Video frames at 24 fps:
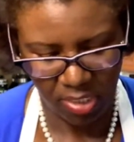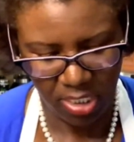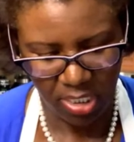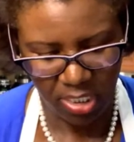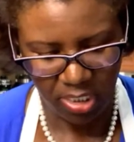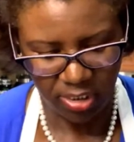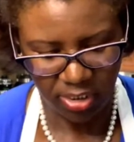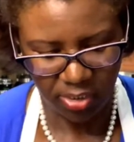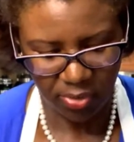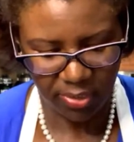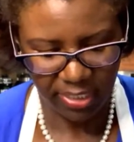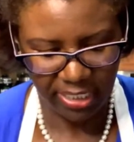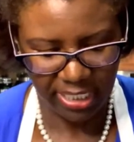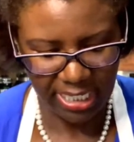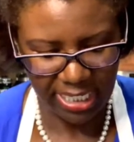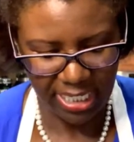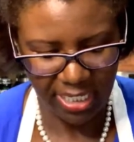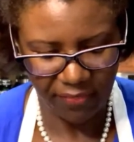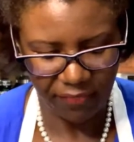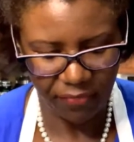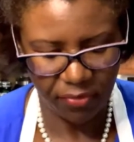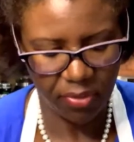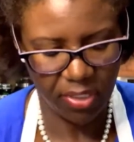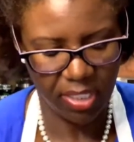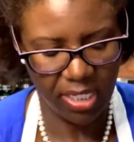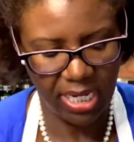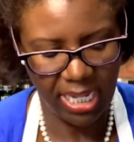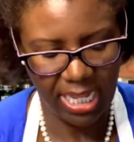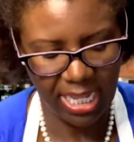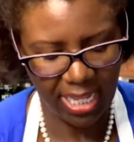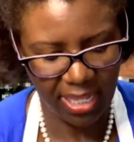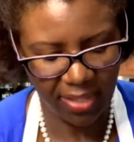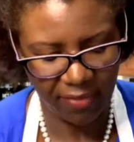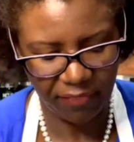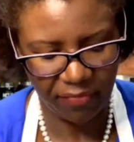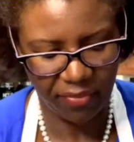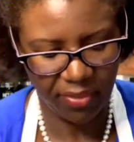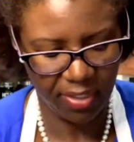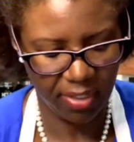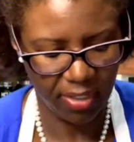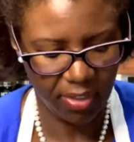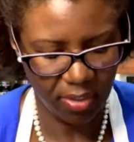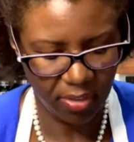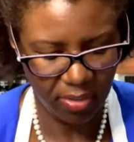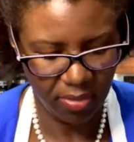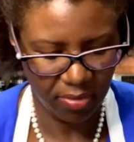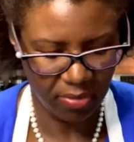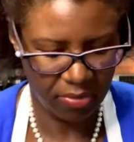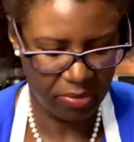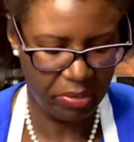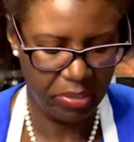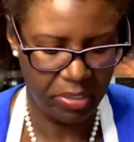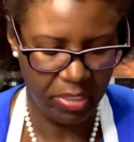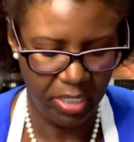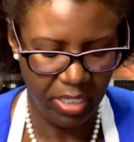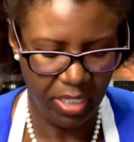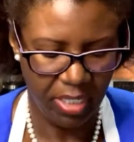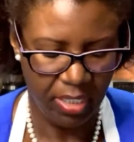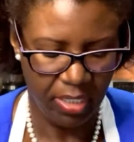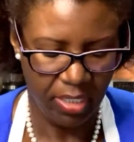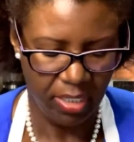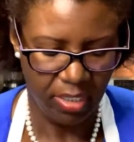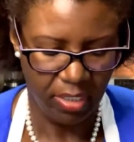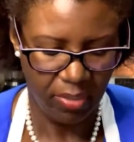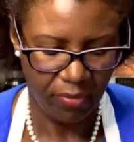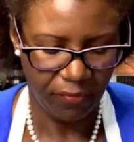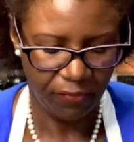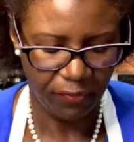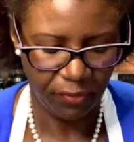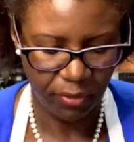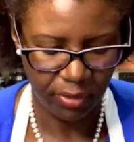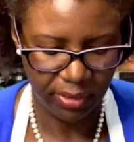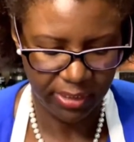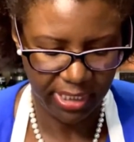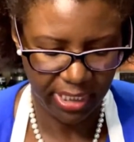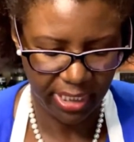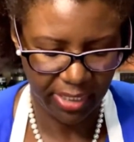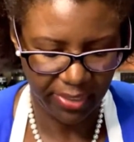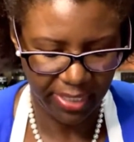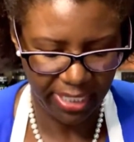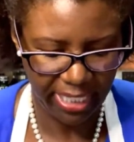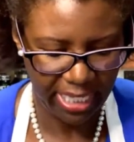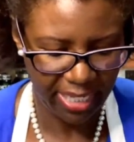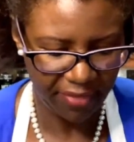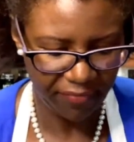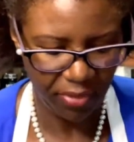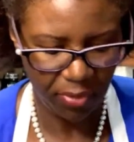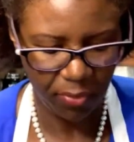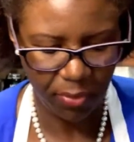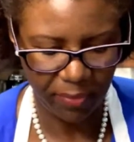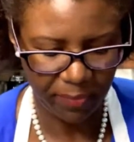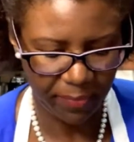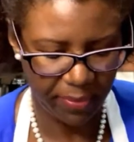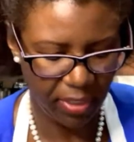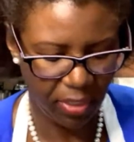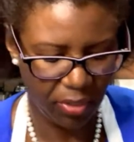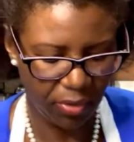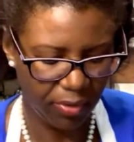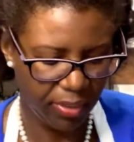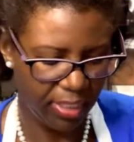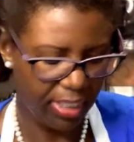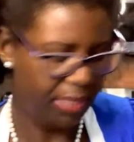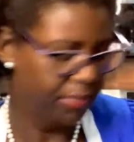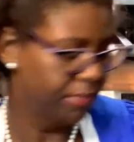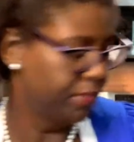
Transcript: So again, if you can have the full dairy heavy whipping cream,